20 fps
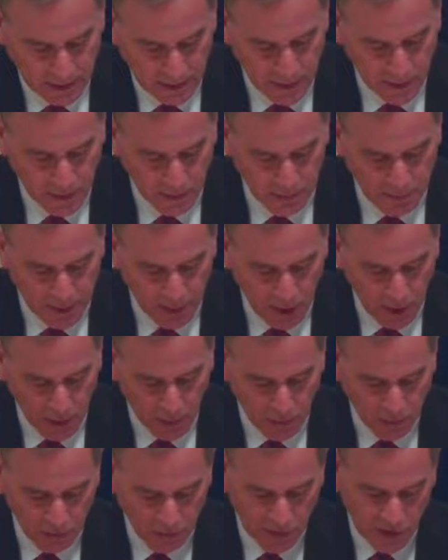Their
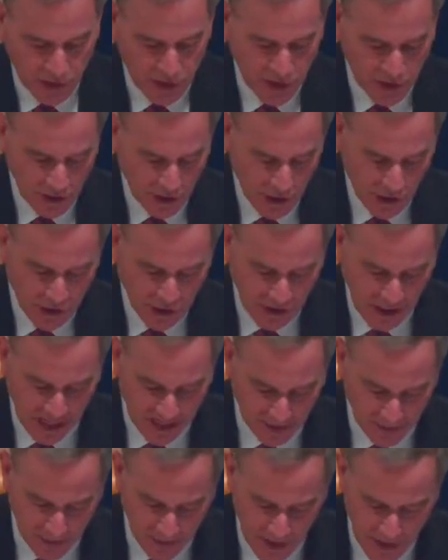bows shall
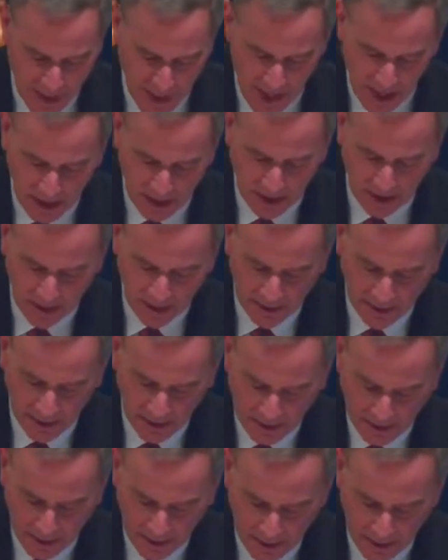shatter the young.